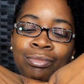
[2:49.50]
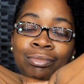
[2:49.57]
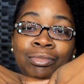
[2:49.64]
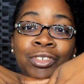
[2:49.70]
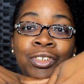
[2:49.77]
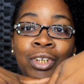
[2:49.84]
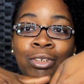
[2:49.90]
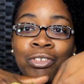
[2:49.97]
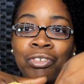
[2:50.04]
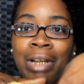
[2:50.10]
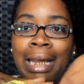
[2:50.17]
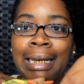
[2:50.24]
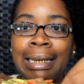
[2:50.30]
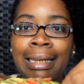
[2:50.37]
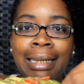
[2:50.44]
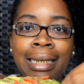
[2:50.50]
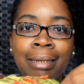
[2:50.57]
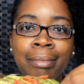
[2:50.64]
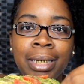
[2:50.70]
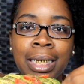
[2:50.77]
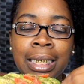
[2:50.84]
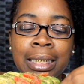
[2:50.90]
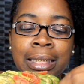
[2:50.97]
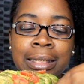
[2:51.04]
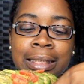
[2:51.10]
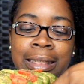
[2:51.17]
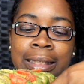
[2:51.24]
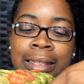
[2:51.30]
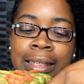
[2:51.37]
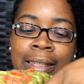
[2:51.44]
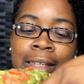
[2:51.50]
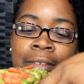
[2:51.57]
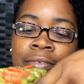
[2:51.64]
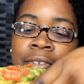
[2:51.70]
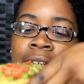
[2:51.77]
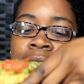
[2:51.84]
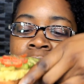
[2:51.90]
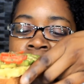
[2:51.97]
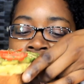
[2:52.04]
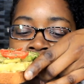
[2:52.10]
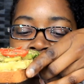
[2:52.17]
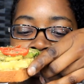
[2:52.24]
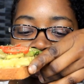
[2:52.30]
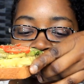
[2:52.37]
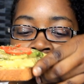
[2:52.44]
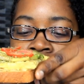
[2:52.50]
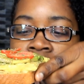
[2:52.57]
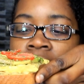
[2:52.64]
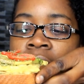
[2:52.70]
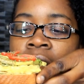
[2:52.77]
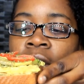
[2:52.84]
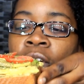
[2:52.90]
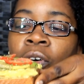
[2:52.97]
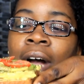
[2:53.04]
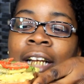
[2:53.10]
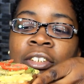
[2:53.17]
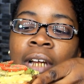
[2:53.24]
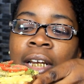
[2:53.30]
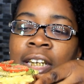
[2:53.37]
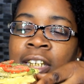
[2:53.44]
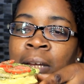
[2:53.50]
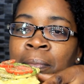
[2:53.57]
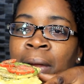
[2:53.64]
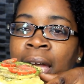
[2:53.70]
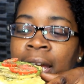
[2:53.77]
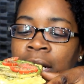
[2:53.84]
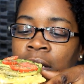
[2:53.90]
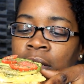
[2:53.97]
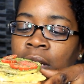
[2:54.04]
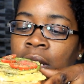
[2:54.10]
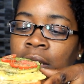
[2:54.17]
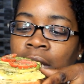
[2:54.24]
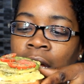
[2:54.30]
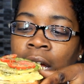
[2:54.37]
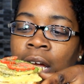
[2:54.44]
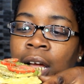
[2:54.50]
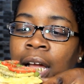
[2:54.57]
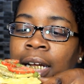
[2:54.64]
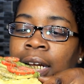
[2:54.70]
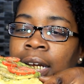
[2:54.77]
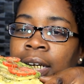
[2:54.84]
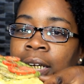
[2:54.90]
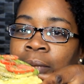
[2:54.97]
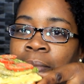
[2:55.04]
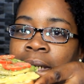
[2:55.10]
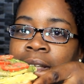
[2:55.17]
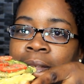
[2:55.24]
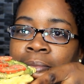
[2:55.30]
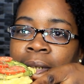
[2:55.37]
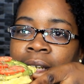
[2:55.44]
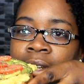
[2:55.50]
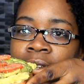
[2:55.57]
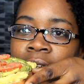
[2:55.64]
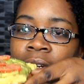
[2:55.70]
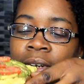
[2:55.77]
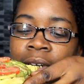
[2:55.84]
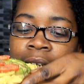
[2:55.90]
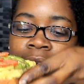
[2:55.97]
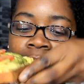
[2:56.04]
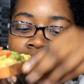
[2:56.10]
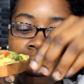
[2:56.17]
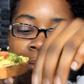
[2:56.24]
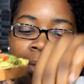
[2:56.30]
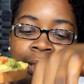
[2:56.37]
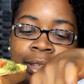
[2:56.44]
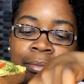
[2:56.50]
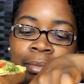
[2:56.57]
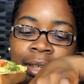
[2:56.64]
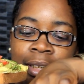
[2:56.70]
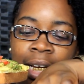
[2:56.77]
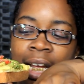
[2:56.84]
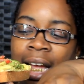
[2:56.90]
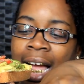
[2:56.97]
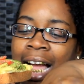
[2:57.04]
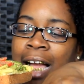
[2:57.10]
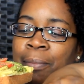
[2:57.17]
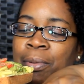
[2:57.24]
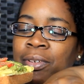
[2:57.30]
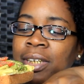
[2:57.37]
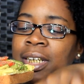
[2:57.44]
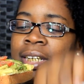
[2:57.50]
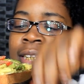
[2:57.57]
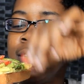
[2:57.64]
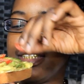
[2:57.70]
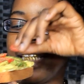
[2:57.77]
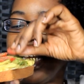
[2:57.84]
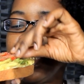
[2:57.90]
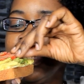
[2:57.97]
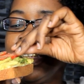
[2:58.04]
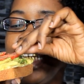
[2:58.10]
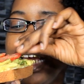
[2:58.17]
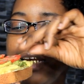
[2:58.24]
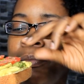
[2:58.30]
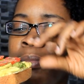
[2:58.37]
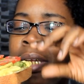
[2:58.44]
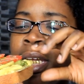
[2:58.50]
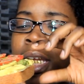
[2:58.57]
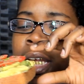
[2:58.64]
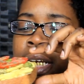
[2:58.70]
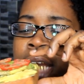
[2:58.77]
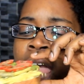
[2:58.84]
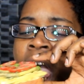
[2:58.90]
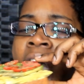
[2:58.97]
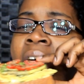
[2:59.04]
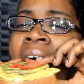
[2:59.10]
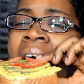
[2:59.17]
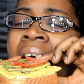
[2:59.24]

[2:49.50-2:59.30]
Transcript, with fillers: you know, try to eat it because it's good for you. Oh, I dropped a tomato. Uh, I gotta get my tomato, y'all. I gotta get my tomato. How I'm gonna eat this thing? It's kind of big now.